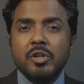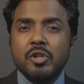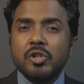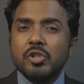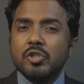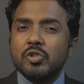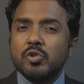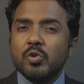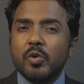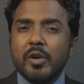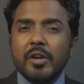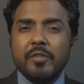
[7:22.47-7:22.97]

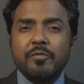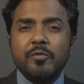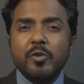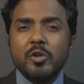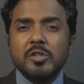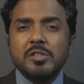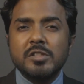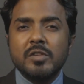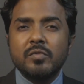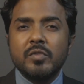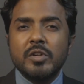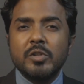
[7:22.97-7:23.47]
So if you're
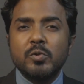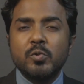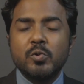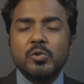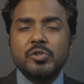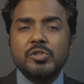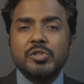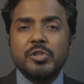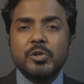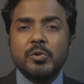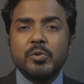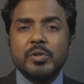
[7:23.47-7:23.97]
someone
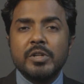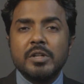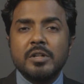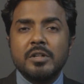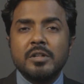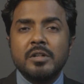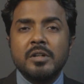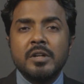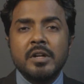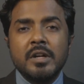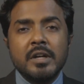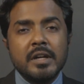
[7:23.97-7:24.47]
who's new here,
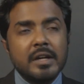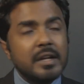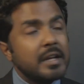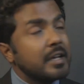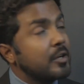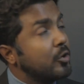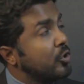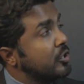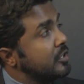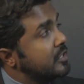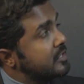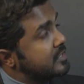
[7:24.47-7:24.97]
click
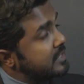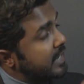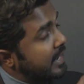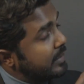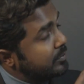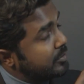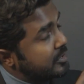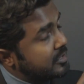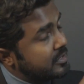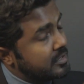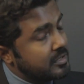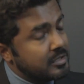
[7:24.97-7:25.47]
on this I
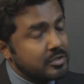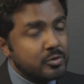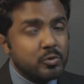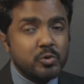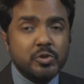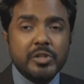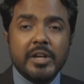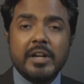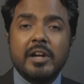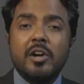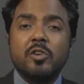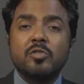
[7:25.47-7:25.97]
button to
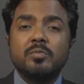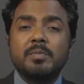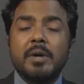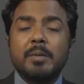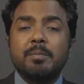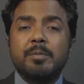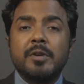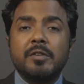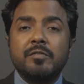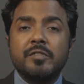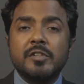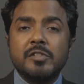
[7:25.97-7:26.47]
check out my
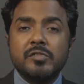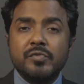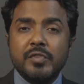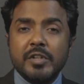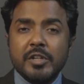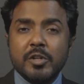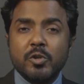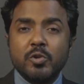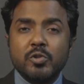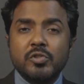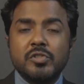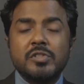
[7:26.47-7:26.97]
previous
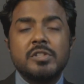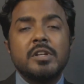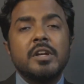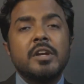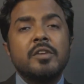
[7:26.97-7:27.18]
videos.